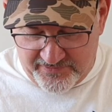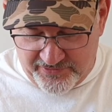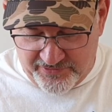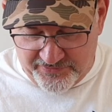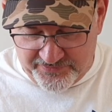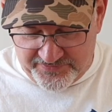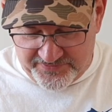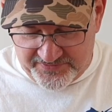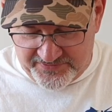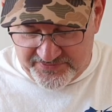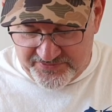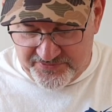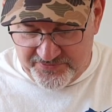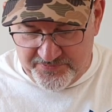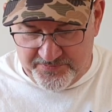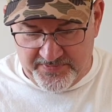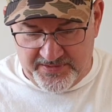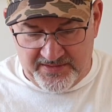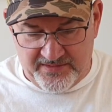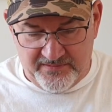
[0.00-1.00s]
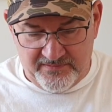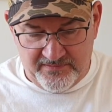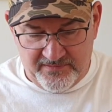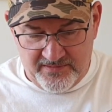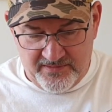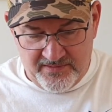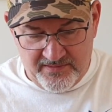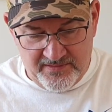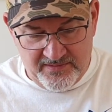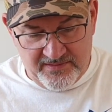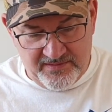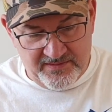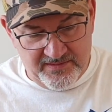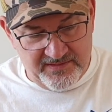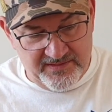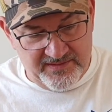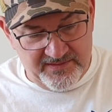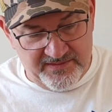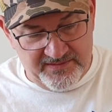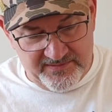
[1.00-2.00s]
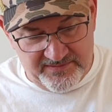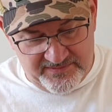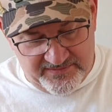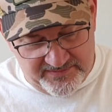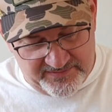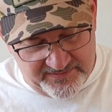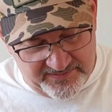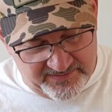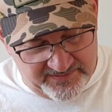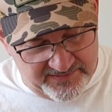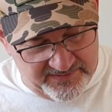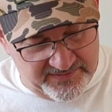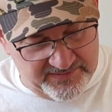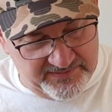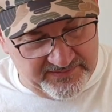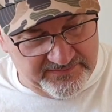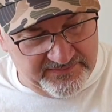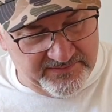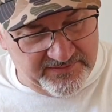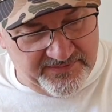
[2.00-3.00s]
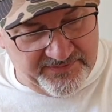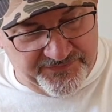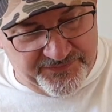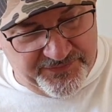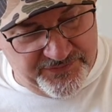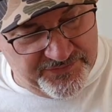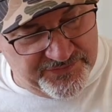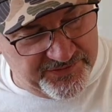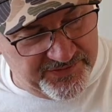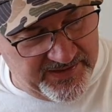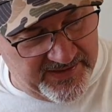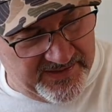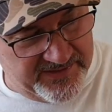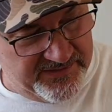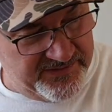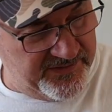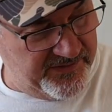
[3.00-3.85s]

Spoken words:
closest to me, is a few strands